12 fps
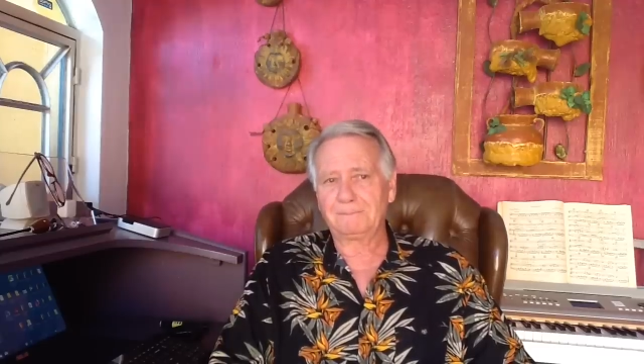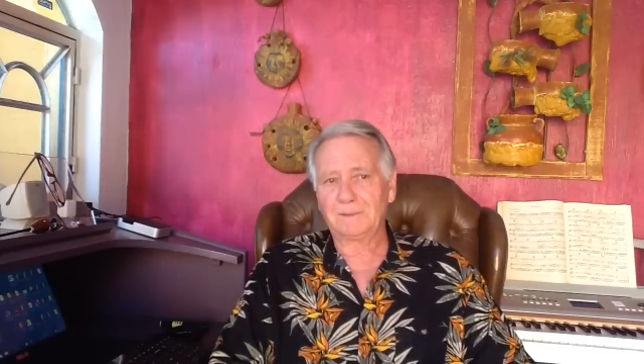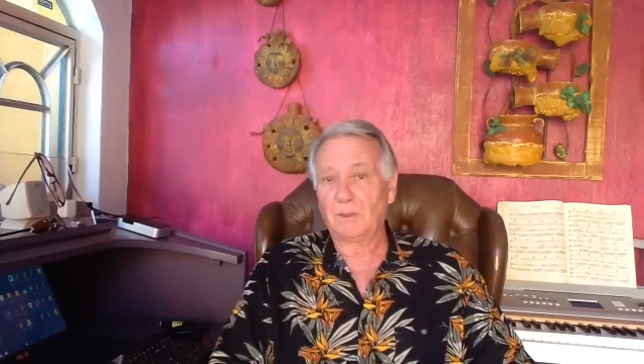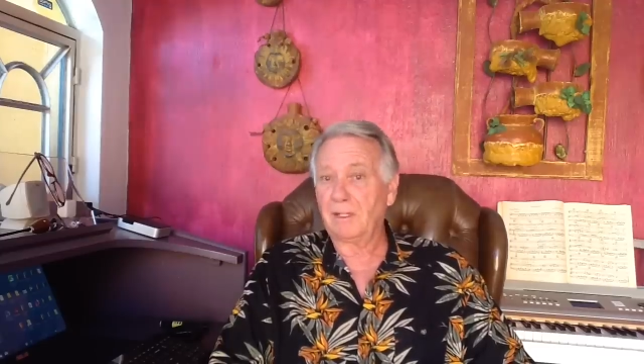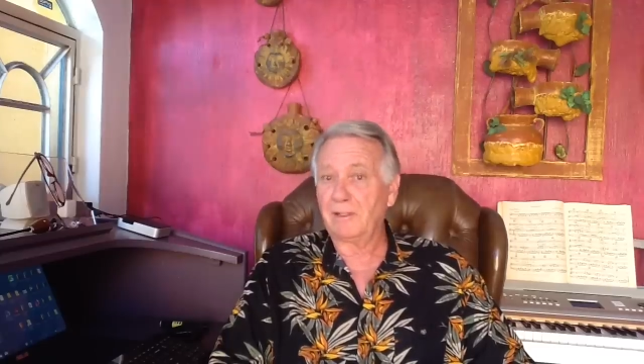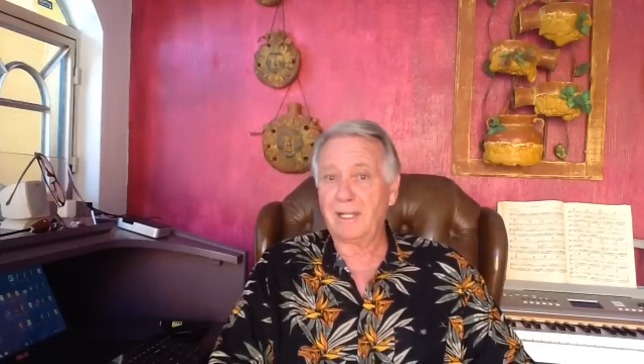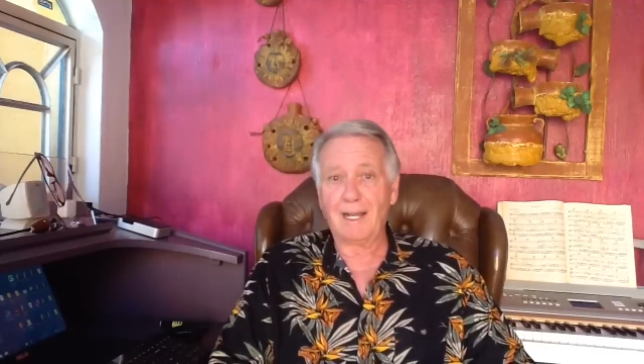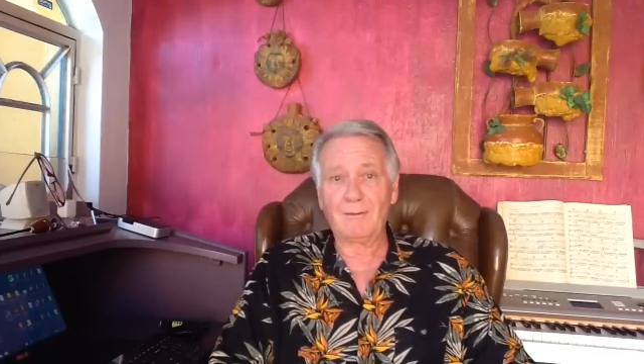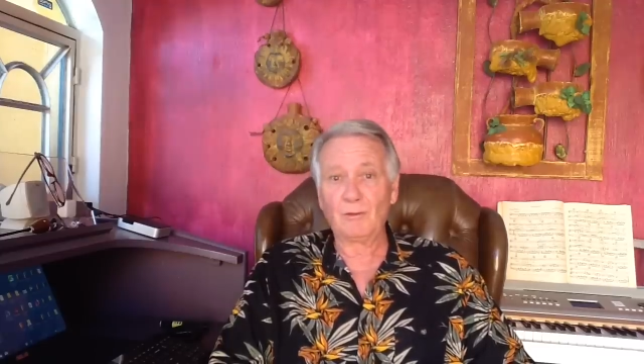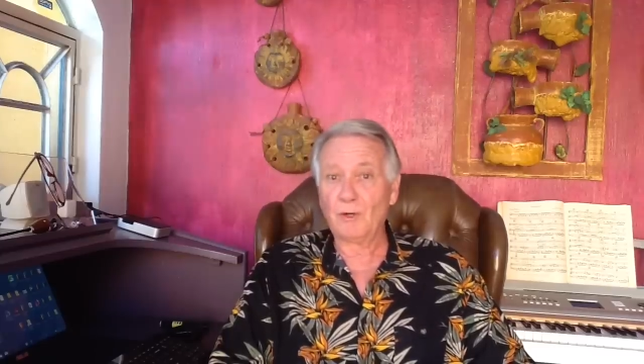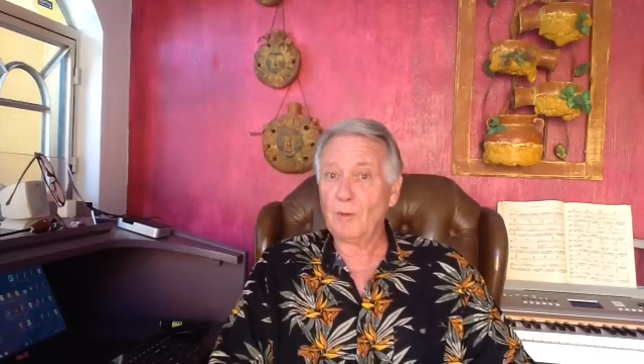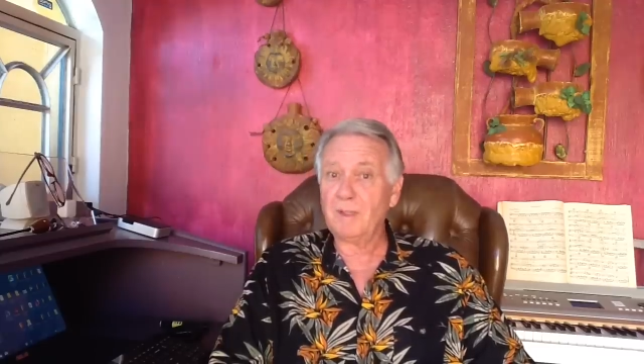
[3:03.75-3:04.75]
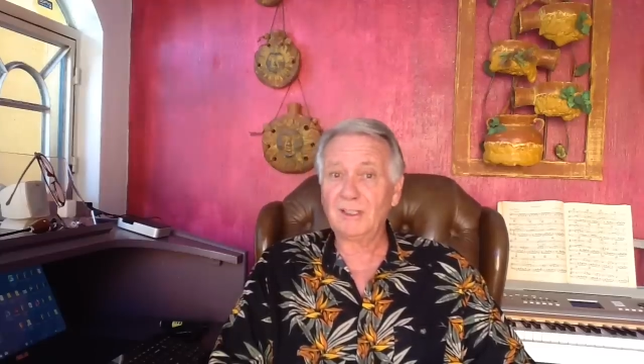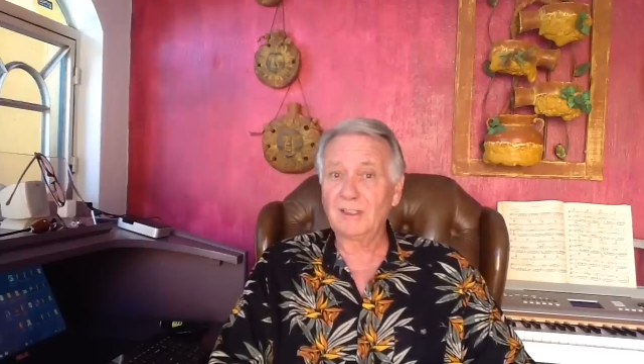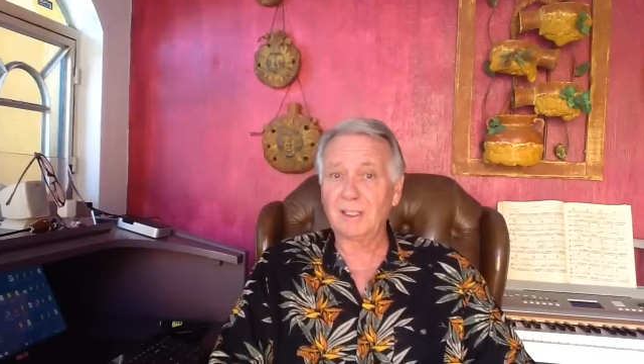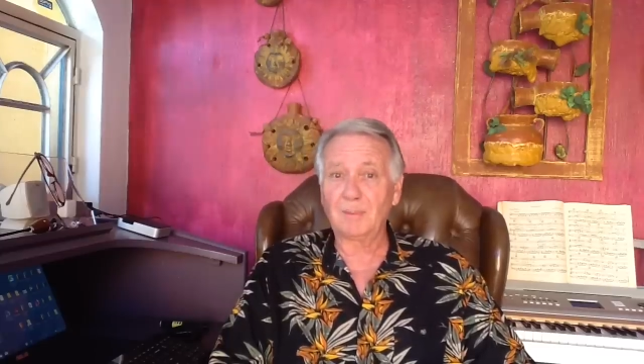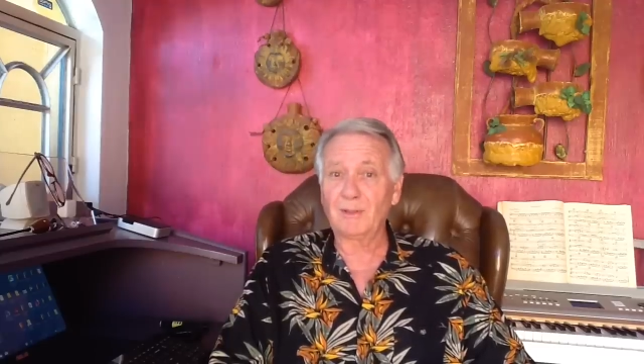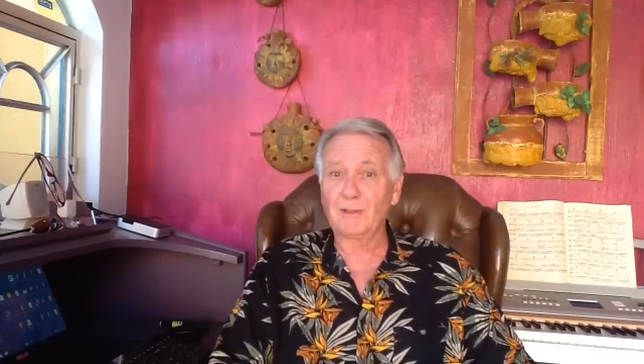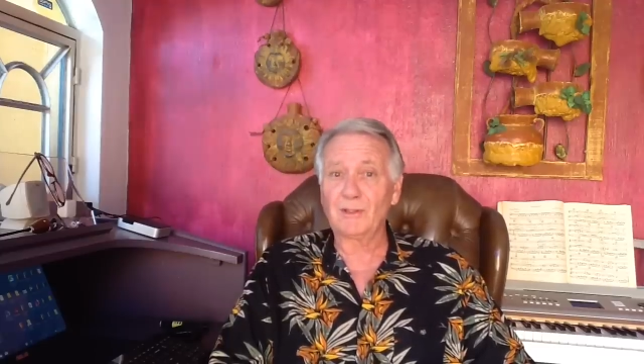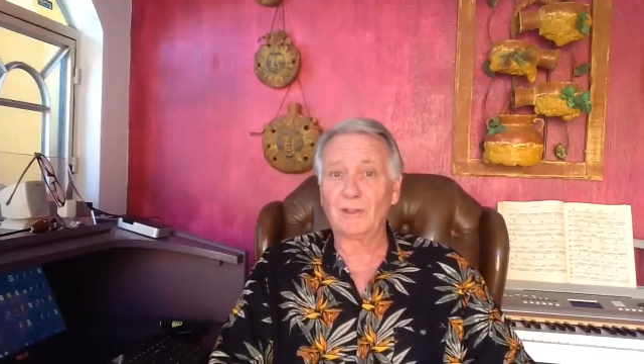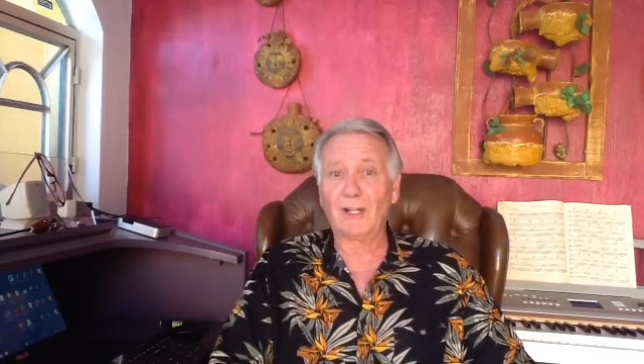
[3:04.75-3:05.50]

whether you have ruby slippers or